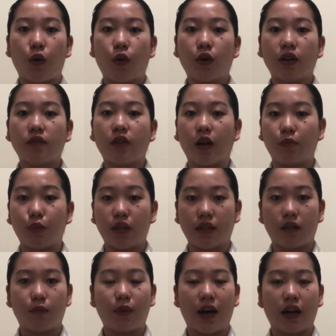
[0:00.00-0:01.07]
or rubbing the
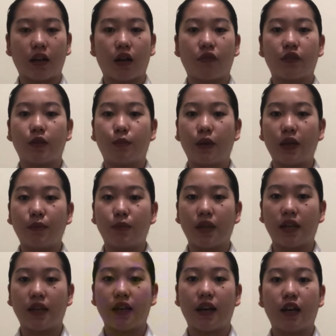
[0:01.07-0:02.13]
back of the
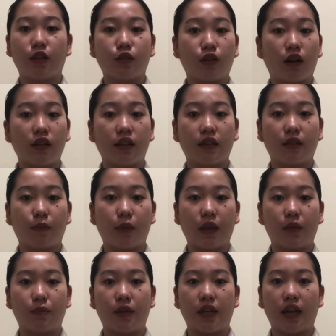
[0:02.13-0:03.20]
baby and calling the
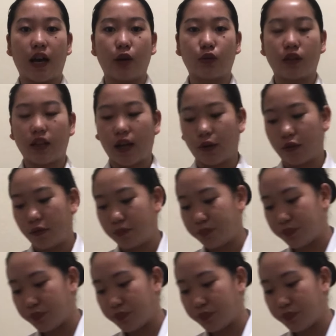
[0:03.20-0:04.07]
baby out loud.